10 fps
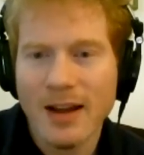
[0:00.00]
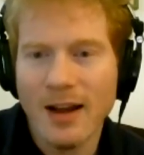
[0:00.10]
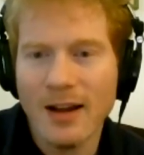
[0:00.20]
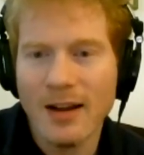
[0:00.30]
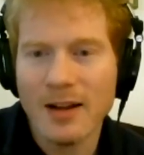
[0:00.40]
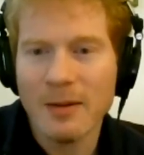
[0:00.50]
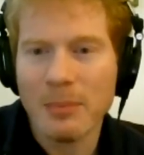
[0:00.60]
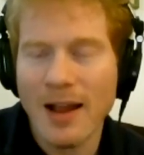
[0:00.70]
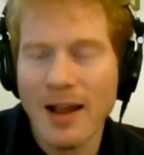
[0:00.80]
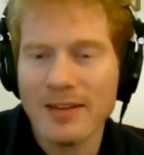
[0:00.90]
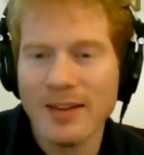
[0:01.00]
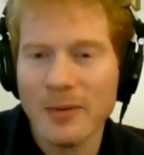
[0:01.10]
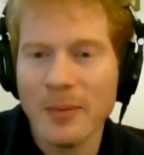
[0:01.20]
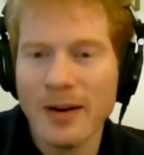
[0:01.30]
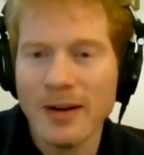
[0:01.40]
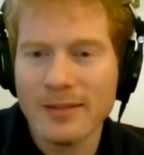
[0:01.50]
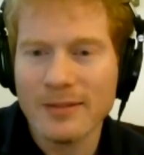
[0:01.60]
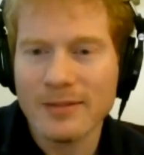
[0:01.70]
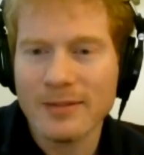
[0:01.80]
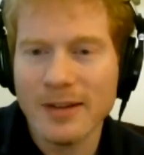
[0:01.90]
it implies that you want
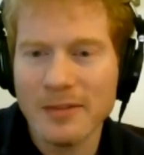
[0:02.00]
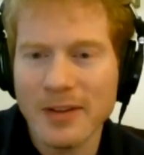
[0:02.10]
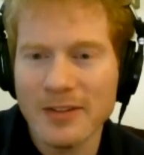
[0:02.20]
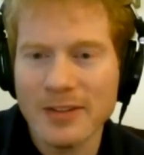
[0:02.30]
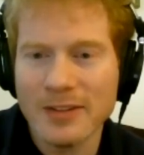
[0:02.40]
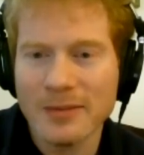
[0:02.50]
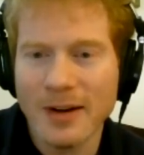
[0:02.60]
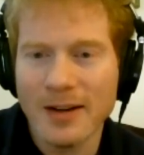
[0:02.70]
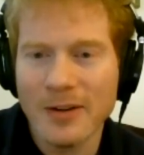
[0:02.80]
inflation, right?